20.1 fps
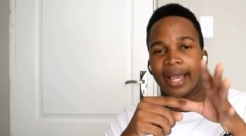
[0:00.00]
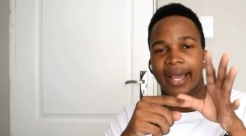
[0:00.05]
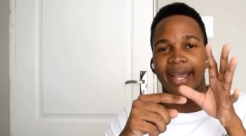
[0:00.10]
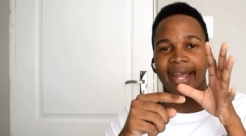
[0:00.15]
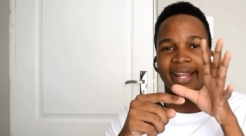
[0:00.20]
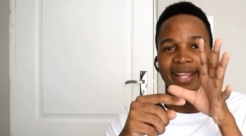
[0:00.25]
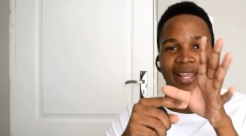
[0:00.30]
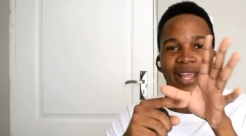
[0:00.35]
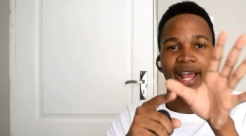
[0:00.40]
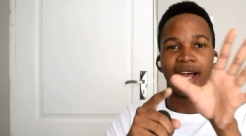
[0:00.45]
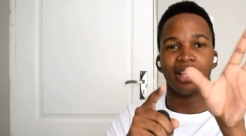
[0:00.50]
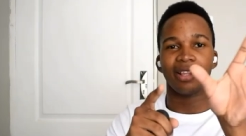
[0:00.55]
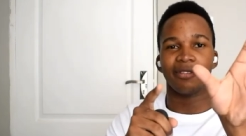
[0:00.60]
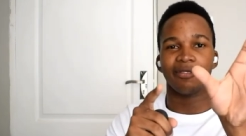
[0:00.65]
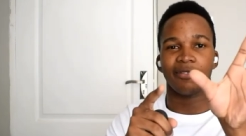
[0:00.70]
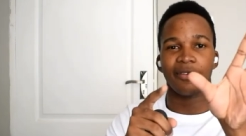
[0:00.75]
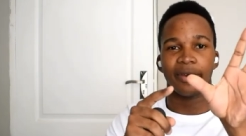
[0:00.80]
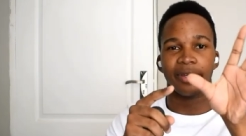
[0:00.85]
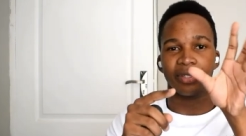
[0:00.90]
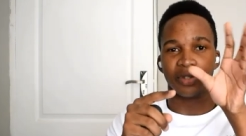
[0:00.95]
canal
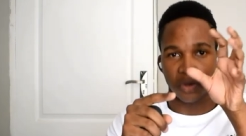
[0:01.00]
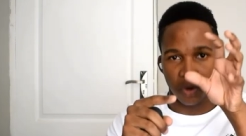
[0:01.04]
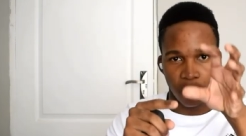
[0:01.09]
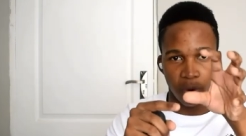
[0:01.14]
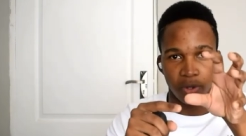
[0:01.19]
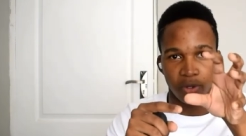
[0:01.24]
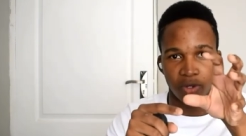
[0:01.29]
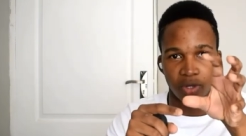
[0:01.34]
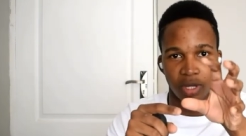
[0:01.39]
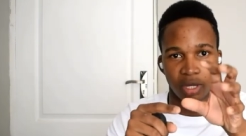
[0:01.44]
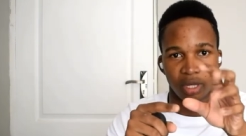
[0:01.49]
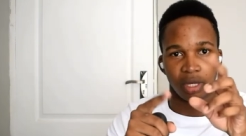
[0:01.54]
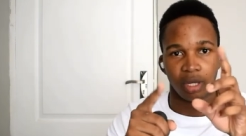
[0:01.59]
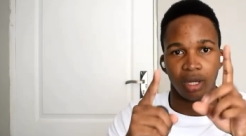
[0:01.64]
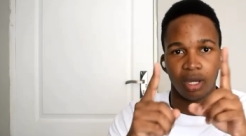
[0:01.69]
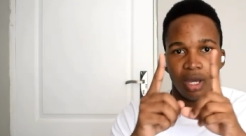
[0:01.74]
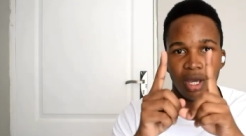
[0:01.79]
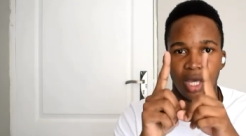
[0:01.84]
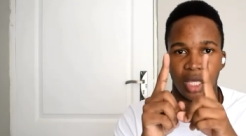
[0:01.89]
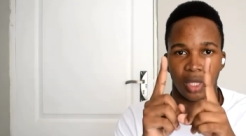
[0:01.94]
for it to go into your
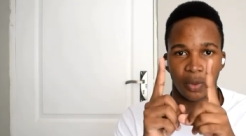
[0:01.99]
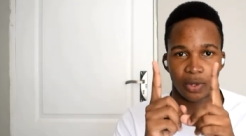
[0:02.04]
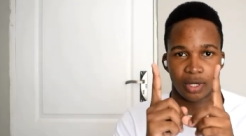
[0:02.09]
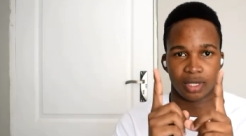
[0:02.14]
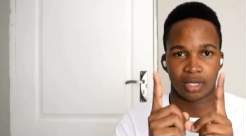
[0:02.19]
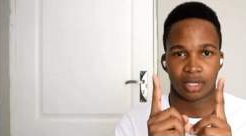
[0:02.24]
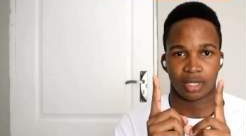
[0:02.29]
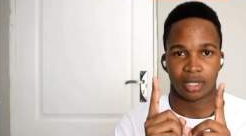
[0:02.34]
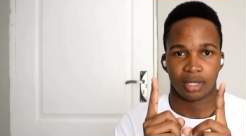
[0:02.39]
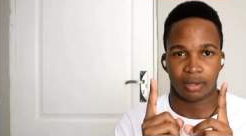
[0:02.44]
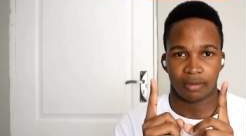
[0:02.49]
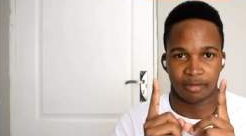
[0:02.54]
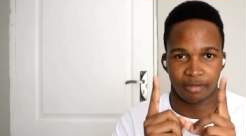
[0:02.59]
ear, it was